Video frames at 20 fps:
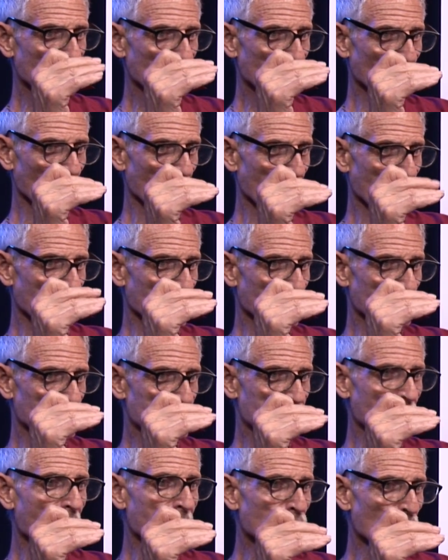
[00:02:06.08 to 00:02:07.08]
or the
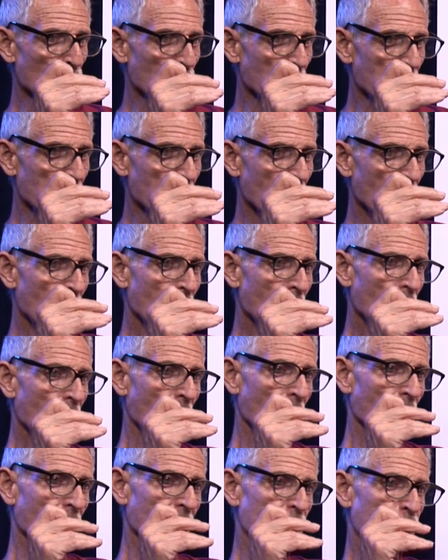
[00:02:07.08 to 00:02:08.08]
summary
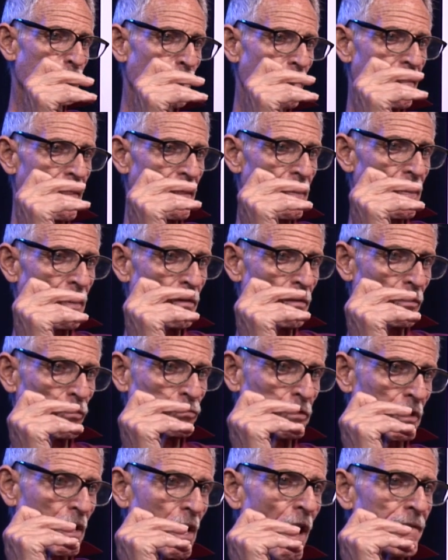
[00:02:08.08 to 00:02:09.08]
of the
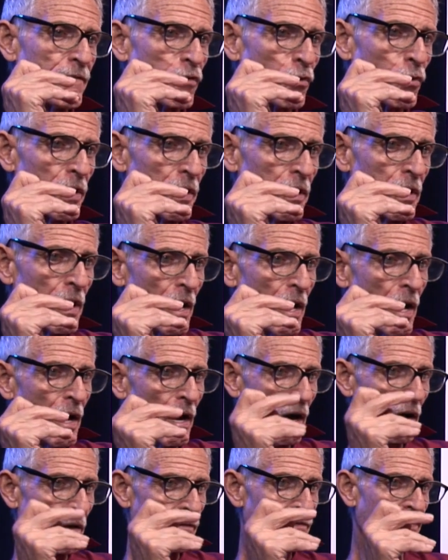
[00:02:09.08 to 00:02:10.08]
recovery
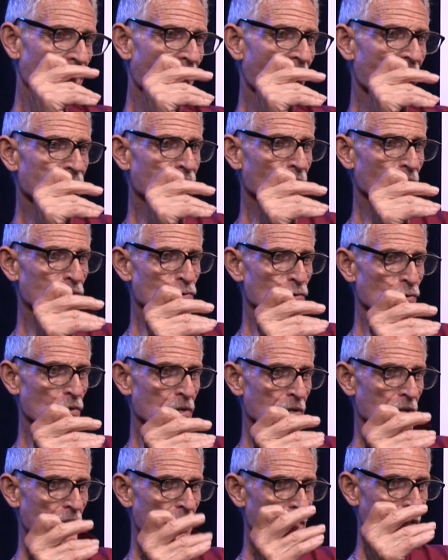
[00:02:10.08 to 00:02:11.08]
of
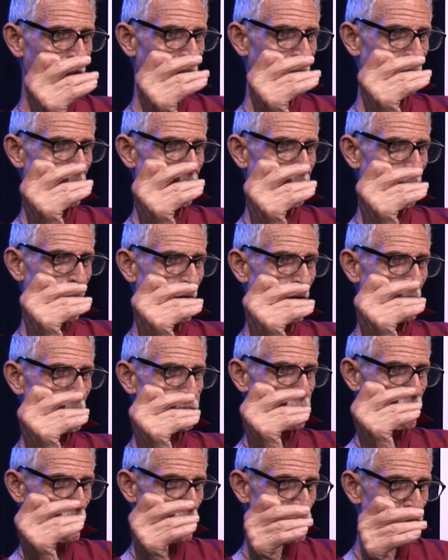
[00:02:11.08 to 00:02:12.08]
500
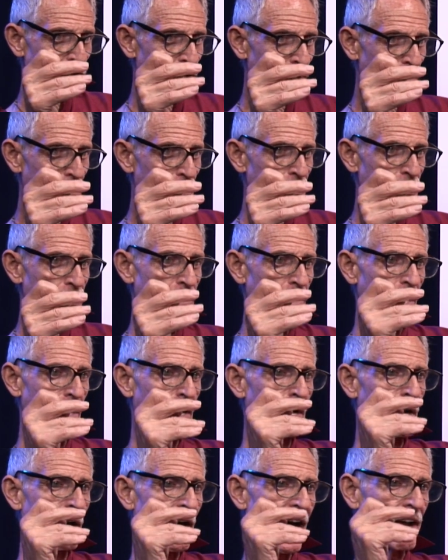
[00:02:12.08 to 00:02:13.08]
prisoners
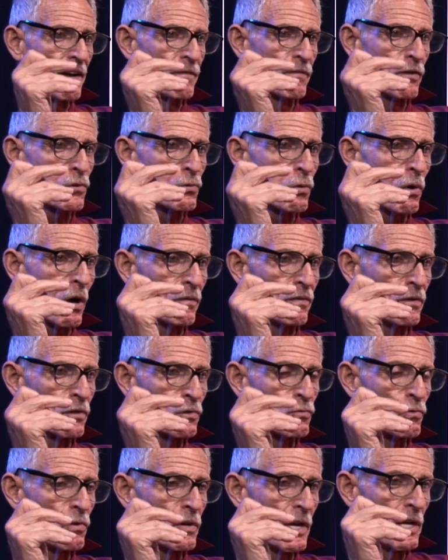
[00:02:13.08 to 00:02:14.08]
out of the
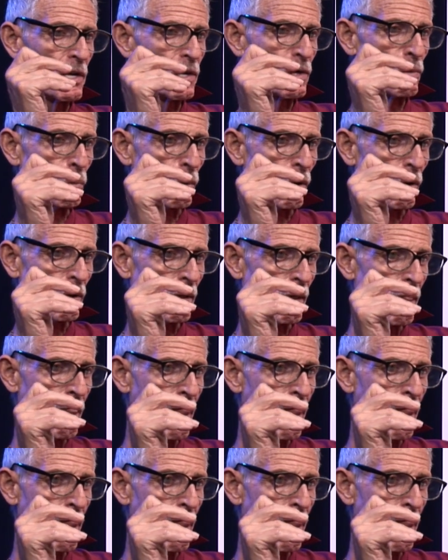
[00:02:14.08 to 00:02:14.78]
1,281.